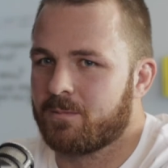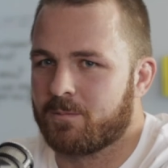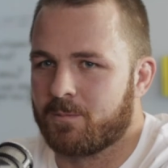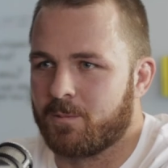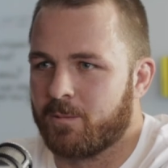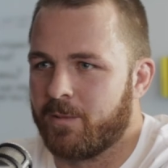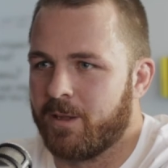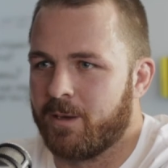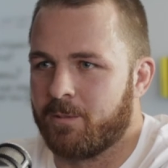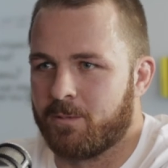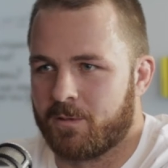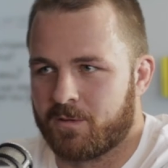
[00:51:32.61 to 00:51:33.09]

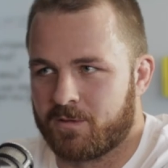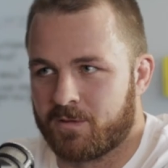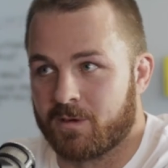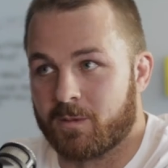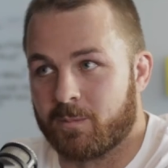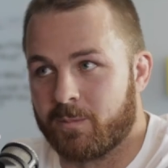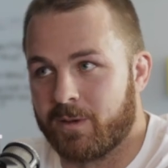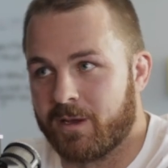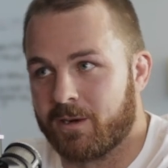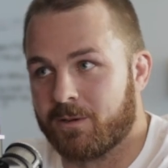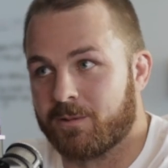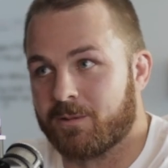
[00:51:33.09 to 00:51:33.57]
well, that wasn't
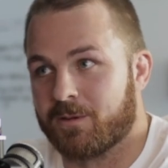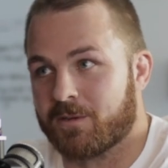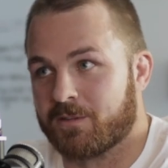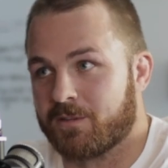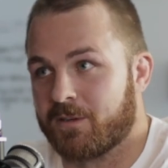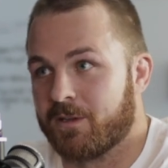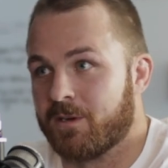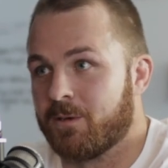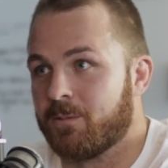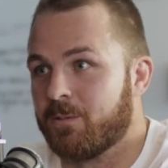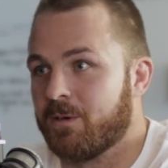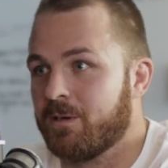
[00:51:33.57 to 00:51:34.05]
a battle I
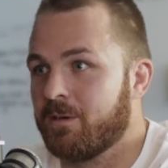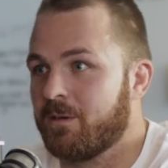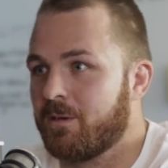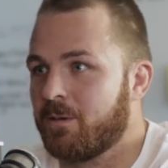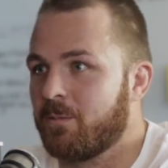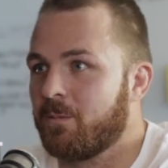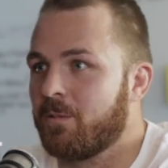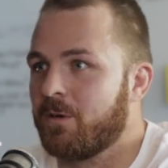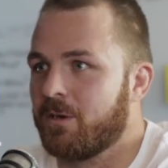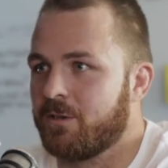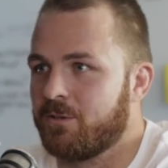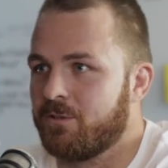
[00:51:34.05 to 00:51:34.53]
was going to win.
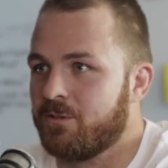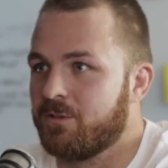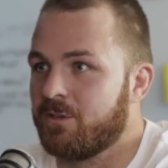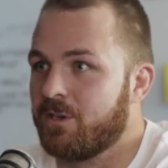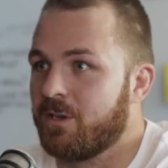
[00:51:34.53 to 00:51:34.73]
Like, why'd you